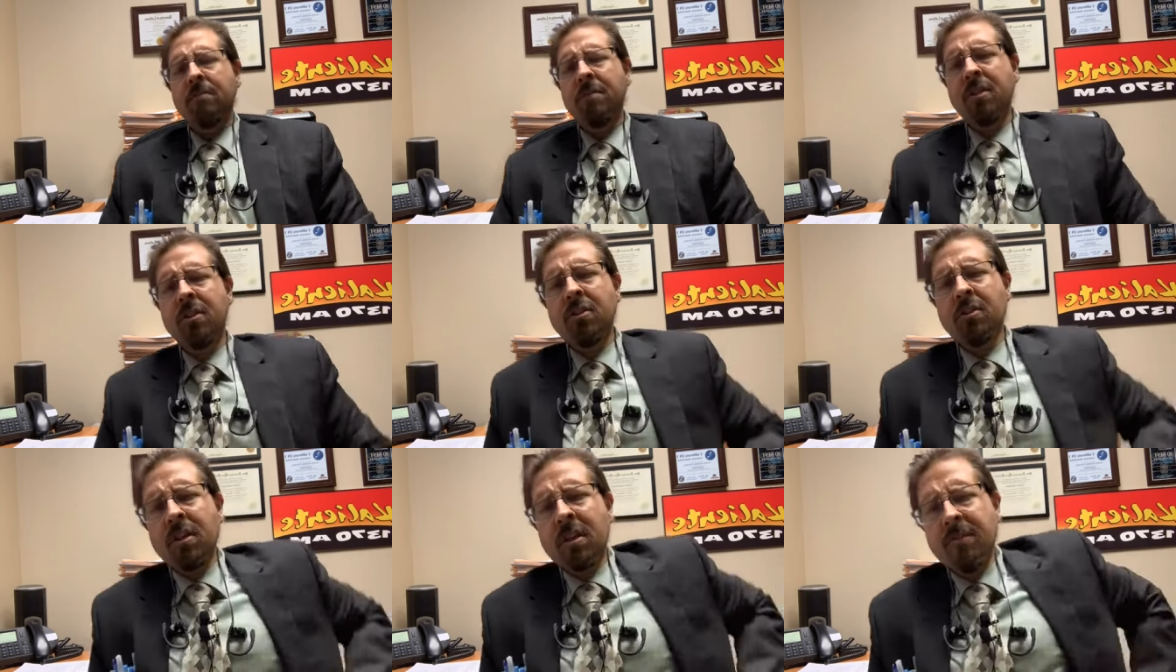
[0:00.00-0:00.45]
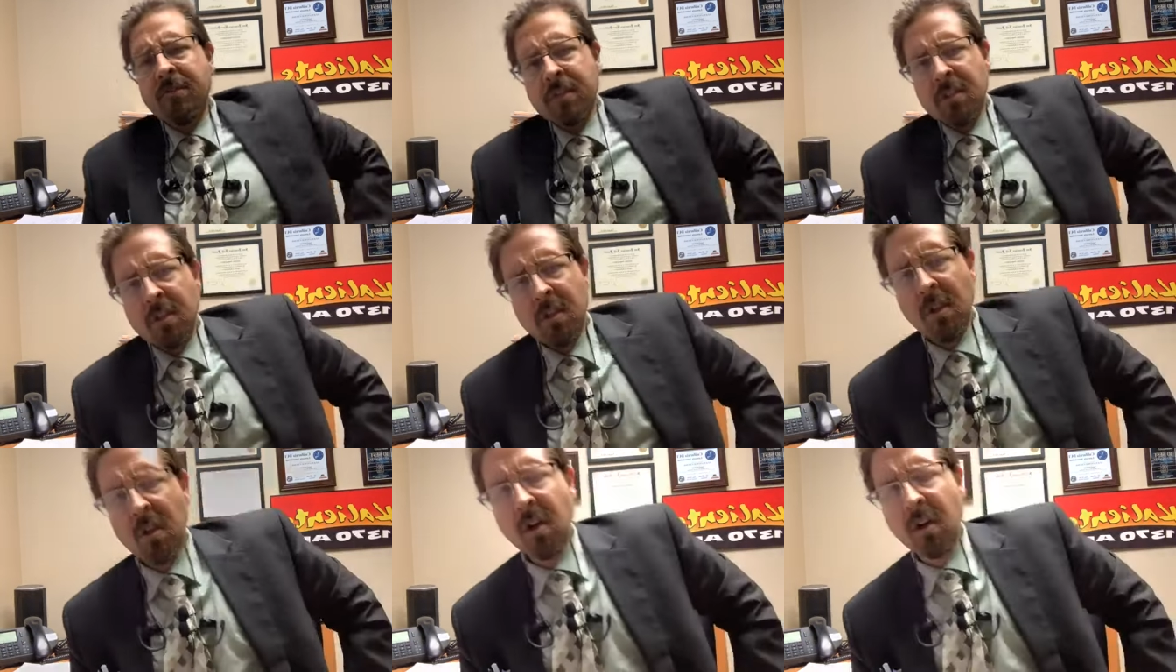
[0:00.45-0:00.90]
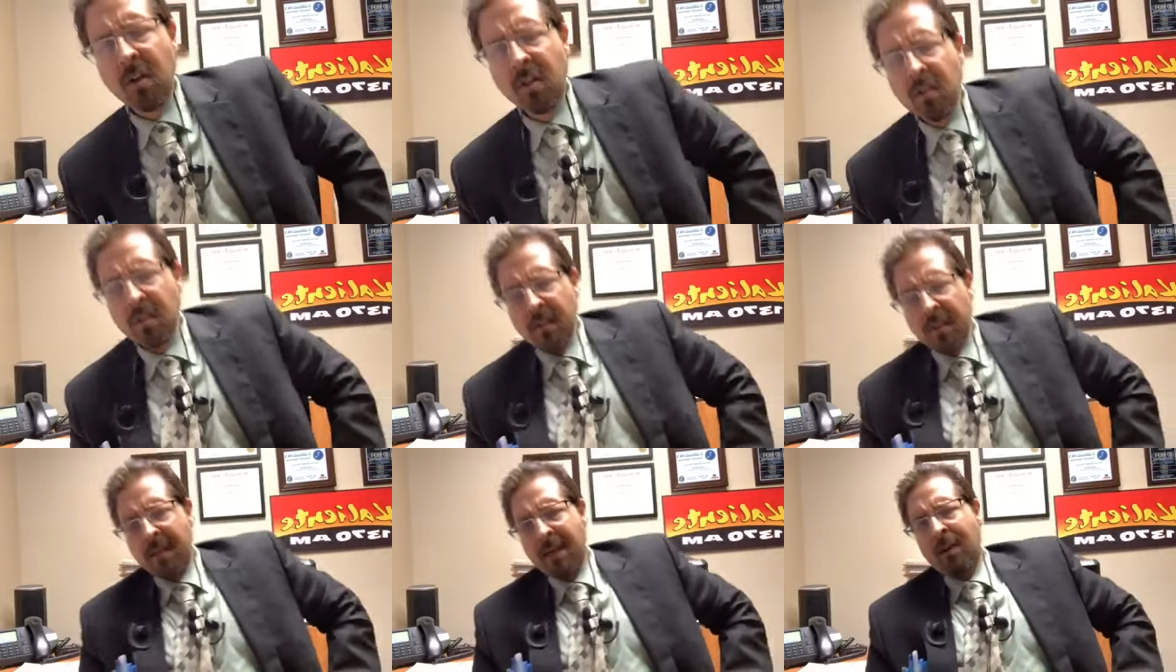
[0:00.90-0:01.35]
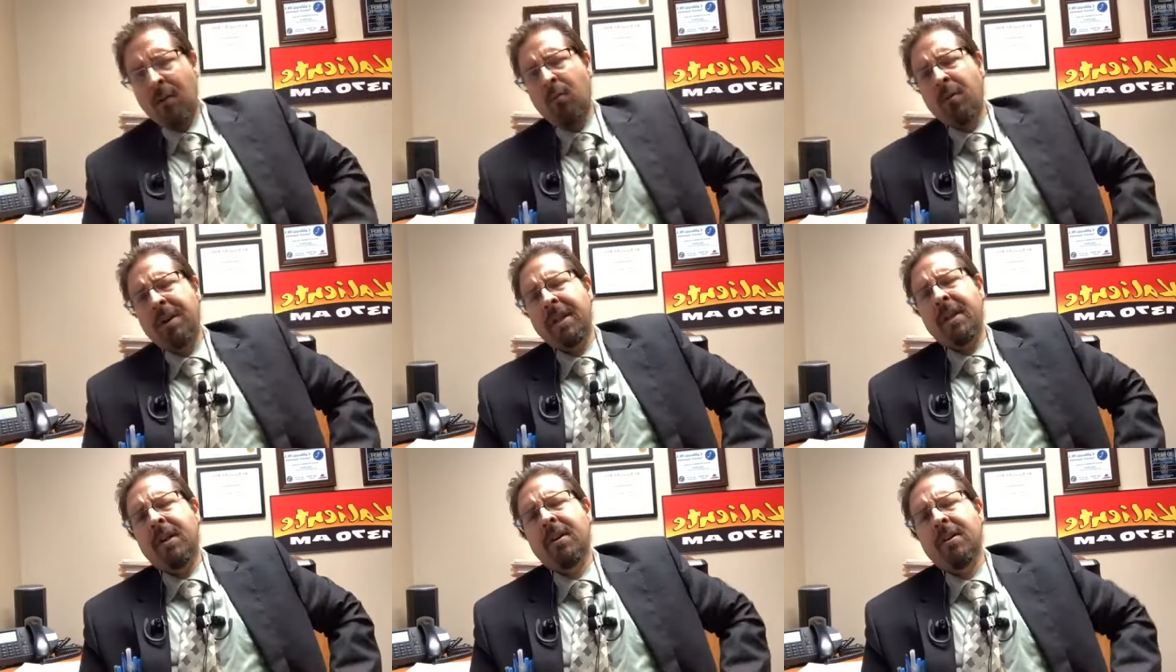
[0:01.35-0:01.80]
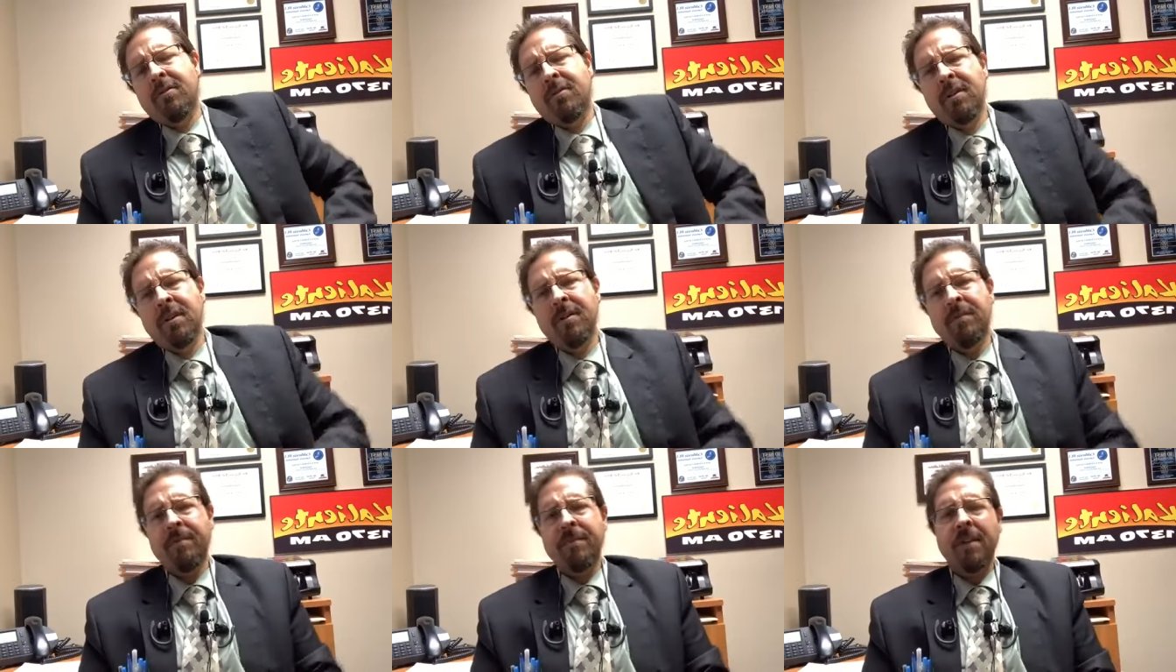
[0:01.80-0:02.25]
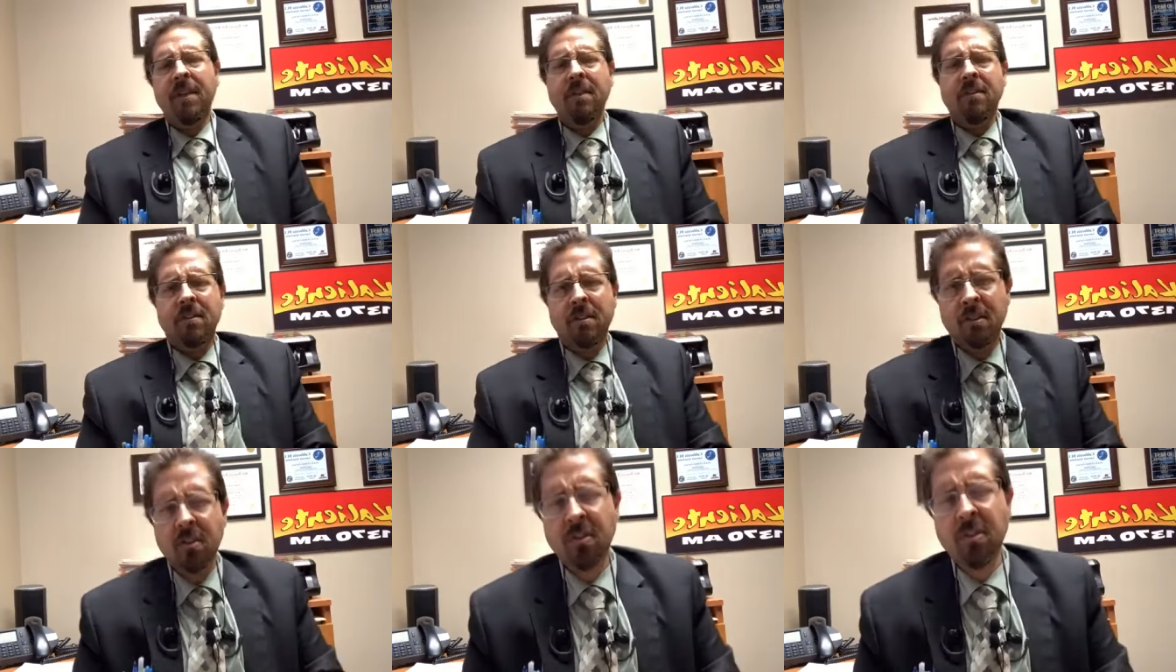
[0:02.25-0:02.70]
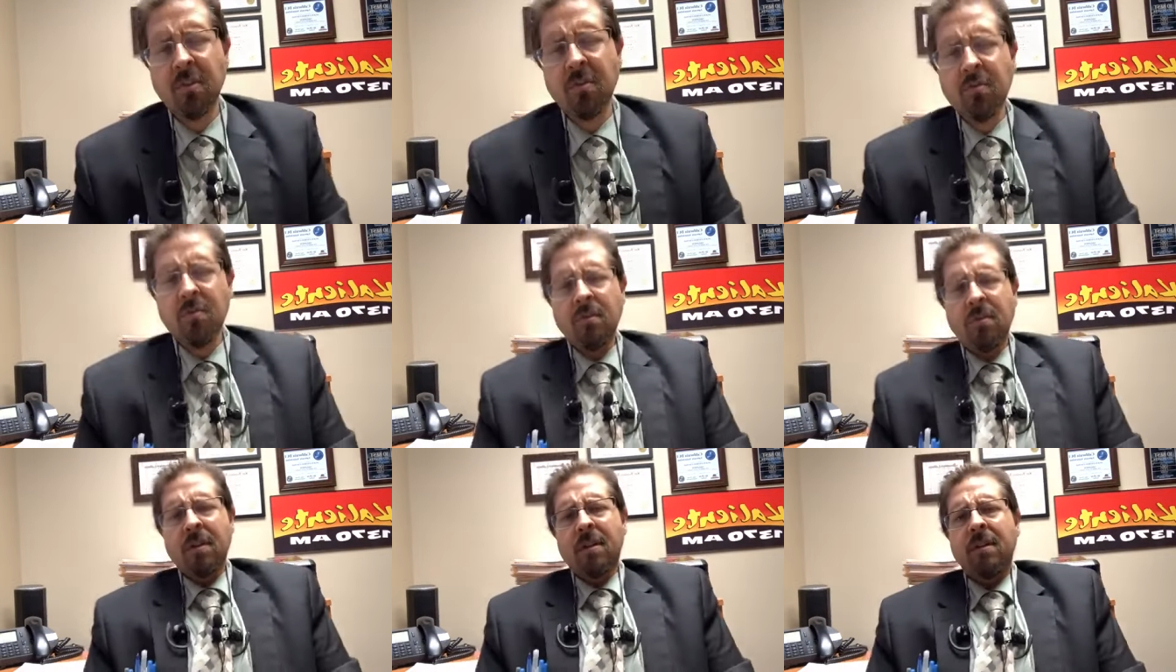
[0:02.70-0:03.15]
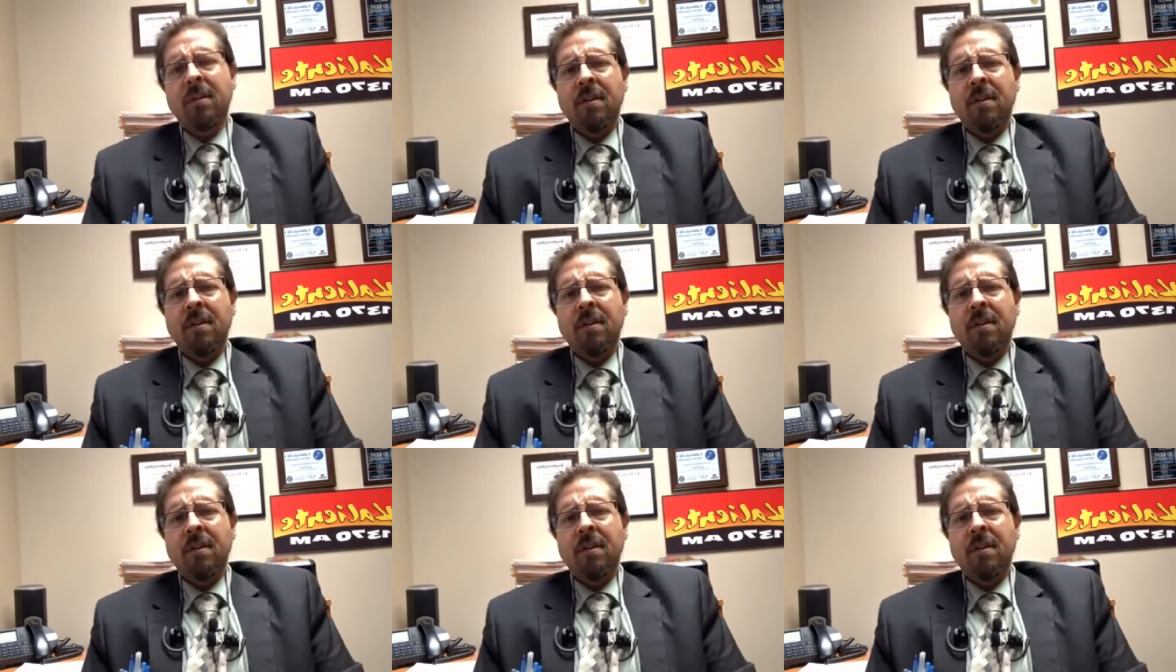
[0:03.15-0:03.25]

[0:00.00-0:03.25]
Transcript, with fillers: be sure to give us a call at 1 800 862